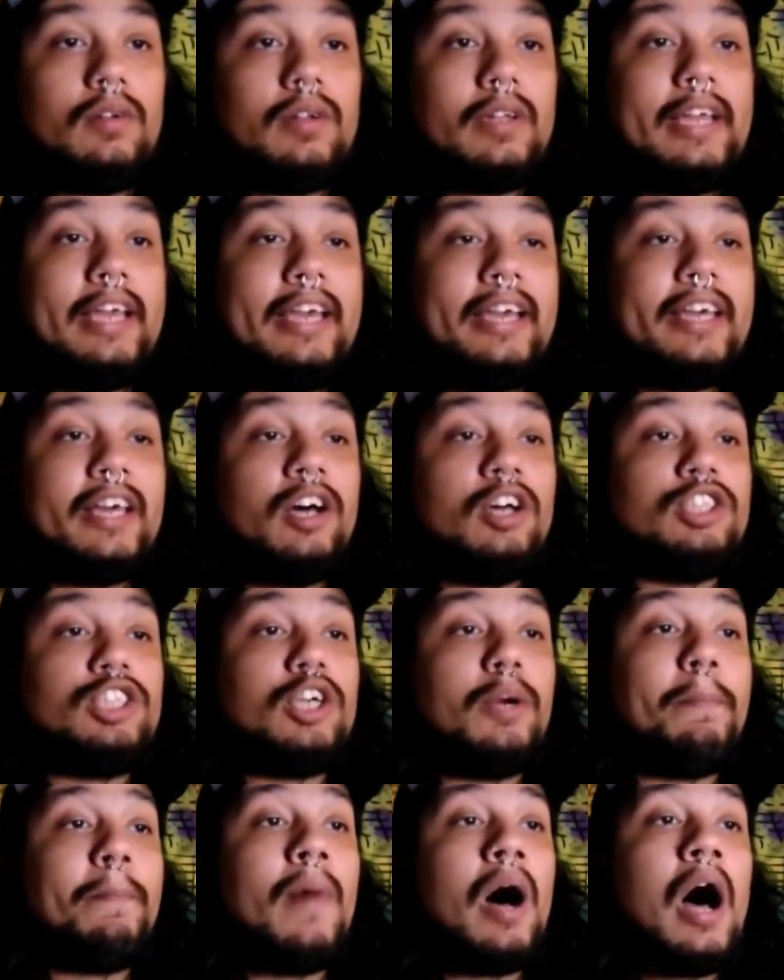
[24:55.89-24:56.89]
He killed
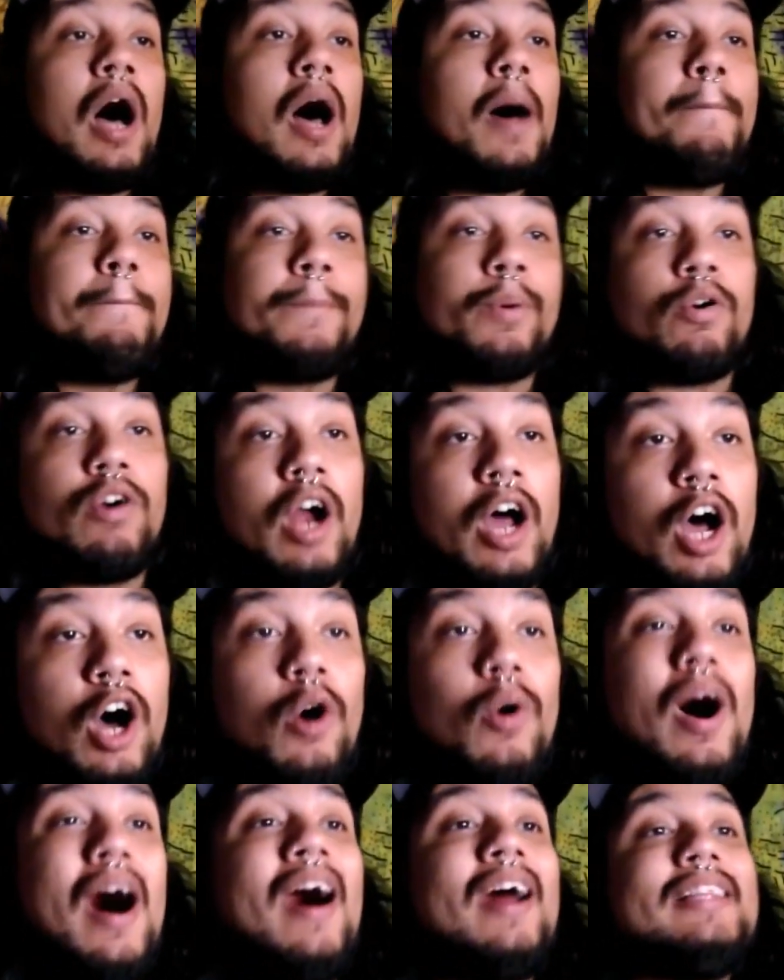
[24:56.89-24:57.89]
your mom,
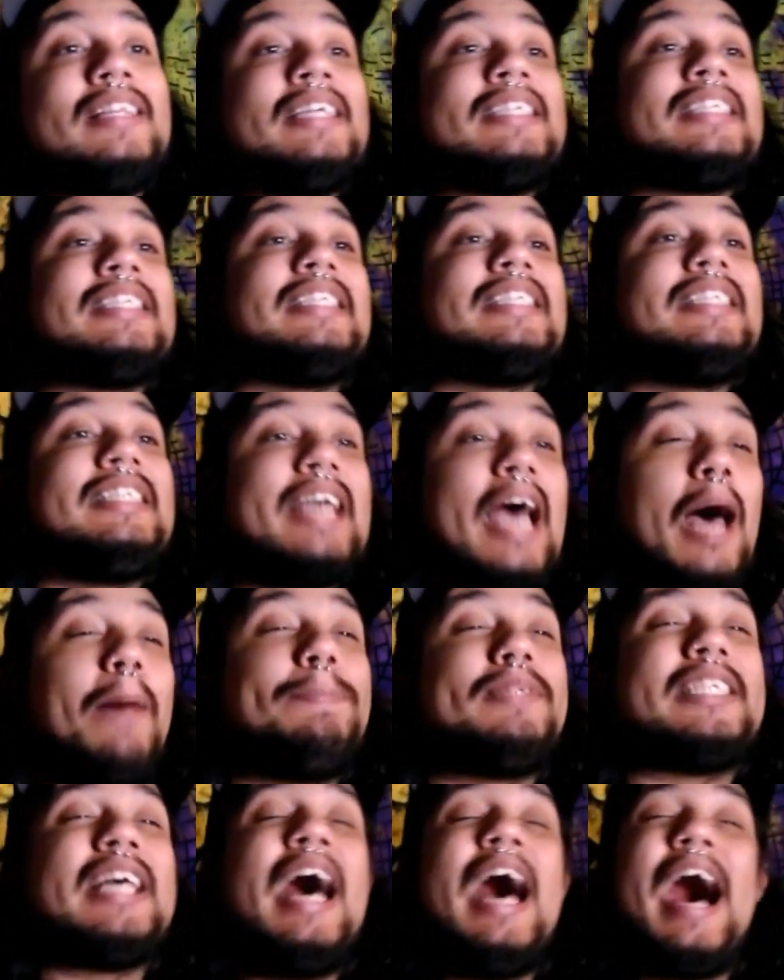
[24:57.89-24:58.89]
bro, on the
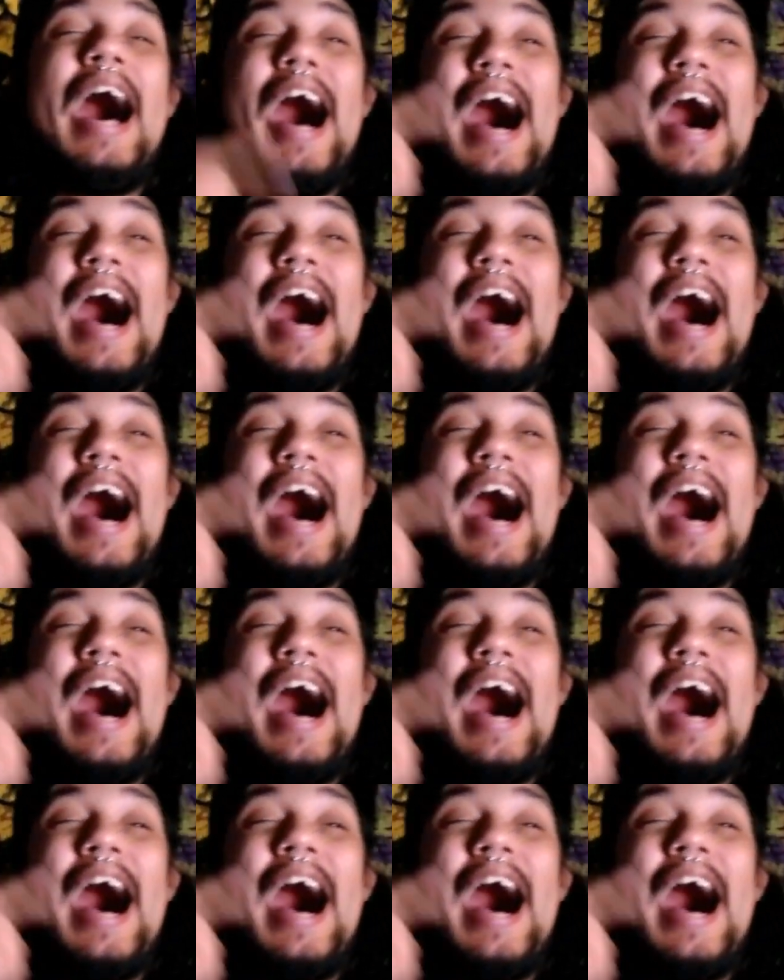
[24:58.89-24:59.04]
steps.